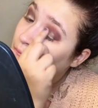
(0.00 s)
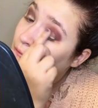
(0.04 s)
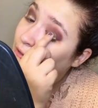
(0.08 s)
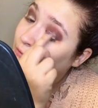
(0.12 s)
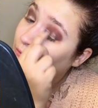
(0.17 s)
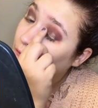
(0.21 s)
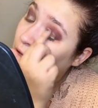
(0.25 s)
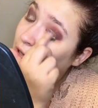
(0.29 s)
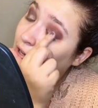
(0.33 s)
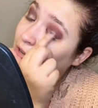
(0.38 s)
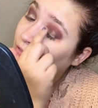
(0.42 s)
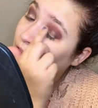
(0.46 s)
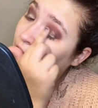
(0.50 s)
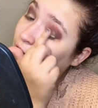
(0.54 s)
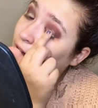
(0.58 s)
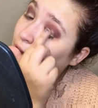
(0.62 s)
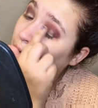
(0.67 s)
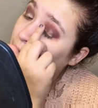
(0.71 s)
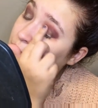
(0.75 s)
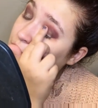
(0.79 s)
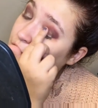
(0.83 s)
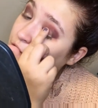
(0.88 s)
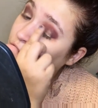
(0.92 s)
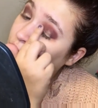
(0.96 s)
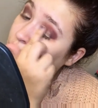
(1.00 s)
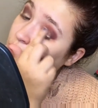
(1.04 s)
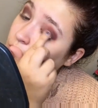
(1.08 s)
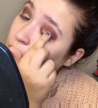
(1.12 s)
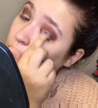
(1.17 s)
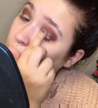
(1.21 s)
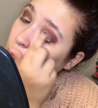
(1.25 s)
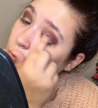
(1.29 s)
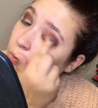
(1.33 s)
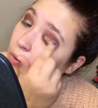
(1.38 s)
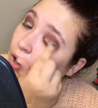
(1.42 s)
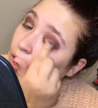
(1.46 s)
if you have the option
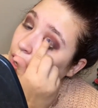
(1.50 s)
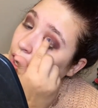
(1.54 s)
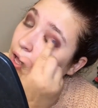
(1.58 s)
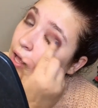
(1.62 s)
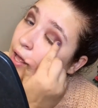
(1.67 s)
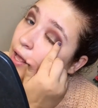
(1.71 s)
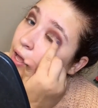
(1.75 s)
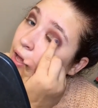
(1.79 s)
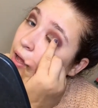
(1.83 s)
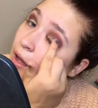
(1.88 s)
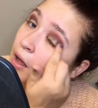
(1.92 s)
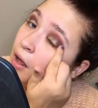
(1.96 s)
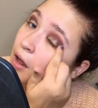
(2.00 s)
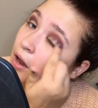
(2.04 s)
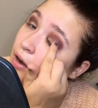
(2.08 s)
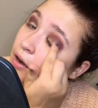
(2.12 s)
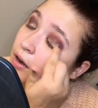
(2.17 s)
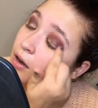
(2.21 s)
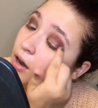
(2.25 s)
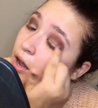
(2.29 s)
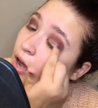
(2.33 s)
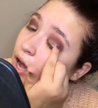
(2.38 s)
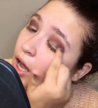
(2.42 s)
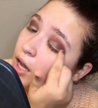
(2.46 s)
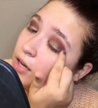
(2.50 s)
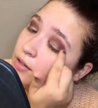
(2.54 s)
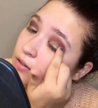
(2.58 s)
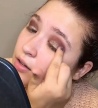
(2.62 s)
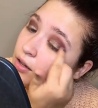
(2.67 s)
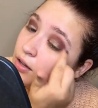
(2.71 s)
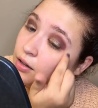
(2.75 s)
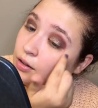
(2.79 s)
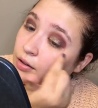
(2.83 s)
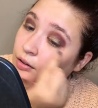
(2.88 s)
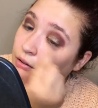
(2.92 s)
to, why not?